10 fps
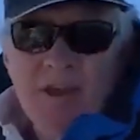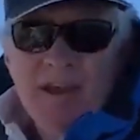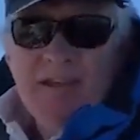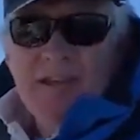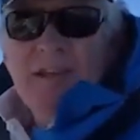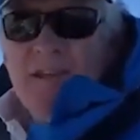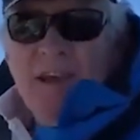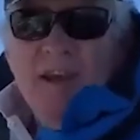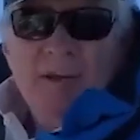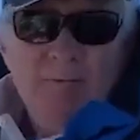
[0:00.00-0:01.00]
that is
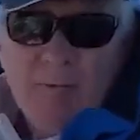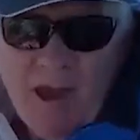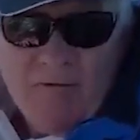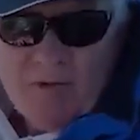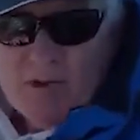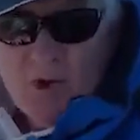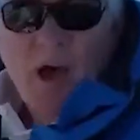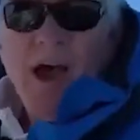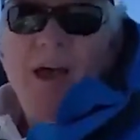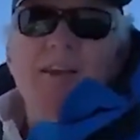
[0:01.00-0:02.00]
indeed made for
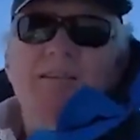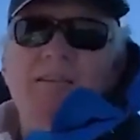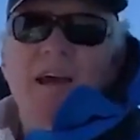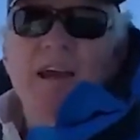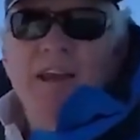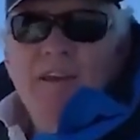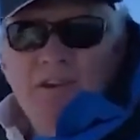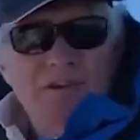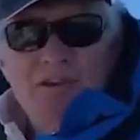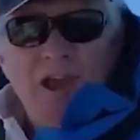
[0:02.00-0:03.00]
short-handed sailing.
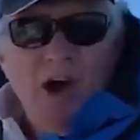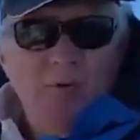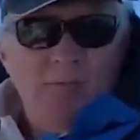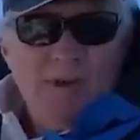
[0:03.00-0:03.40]
You just can't